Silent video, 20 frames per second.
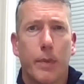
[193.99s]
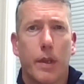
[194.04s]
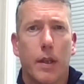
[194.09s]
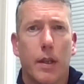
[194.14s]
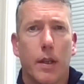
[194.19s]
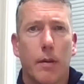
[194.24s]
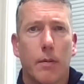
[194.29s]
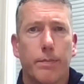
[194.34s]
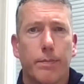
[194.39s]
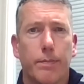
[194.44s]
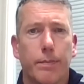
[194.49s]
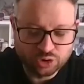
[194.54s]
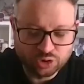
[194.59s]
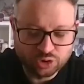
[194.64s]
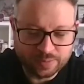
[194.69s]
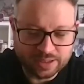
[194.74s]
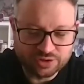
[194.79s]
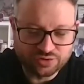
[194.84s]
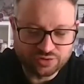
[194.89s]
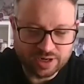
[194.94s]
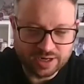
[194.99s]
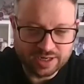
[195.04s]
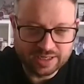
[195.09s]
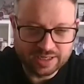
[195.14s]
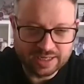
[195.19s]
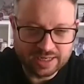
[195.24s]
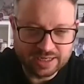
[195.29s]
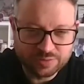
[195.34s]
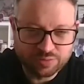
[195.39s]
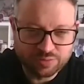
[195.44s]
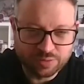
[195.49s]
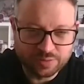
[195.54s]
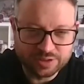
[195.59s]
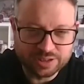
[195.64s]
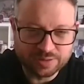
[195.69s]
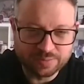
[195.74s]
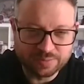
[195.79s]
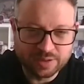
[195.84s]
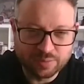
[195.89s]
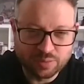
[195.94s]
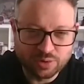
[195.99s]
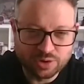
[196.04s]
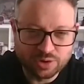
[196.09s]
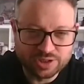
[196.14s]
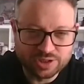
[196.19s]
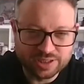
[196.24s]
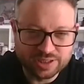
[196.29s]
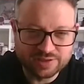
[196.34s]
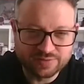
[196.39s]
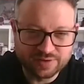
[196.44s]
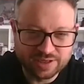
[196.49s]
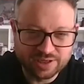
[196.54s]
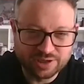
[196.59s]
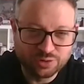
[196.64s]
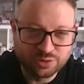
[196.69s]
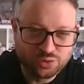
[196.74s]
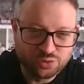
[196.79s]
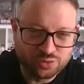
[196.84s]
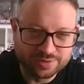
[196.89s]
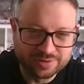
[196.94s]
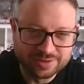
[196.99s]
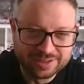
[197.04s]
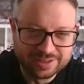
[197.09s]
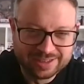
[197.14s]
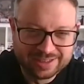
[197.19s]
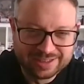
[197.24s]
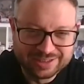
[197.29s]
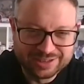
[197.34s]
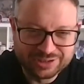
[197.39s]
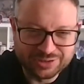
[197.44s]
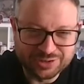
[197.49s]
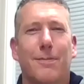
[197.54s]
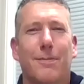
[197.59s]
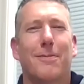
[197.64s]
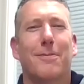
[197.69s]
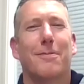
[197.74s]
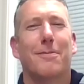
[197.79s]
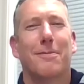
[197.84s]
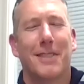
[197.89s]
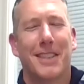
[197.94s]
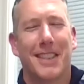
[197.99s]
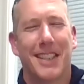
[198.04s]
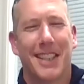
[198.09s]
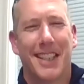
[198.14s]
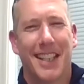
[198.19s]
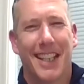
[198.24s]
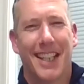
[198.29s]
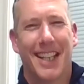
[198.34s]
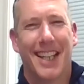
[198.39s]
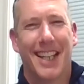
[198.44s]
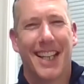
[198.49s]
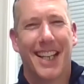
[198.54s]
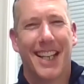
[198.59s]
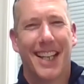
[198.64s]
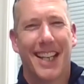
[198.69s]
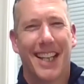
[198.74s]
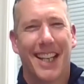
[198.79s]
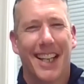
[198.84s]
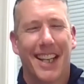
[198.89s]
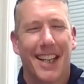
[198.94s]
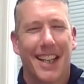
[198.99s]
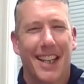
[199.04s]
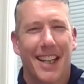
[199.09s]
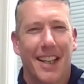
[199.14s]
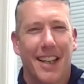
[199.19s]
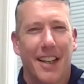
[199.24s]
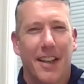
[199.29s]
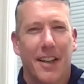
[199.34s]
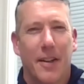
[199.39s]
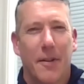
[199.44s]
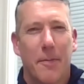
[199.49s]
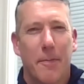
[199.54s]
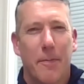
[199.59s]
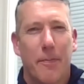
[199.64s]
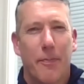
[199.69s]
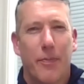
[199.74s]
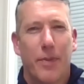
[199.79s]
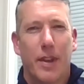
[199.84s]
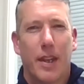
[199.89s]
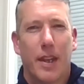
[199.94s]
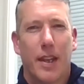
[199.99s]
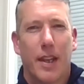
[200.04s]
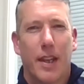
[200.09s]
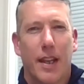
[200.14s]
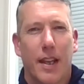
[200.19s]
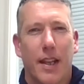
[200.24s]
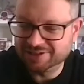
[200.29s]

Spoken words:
Well, you talk about training there. There's probably some people watching this thinking, oh, he's doing 900 odd miles, 100 odd miles a day for 9 days.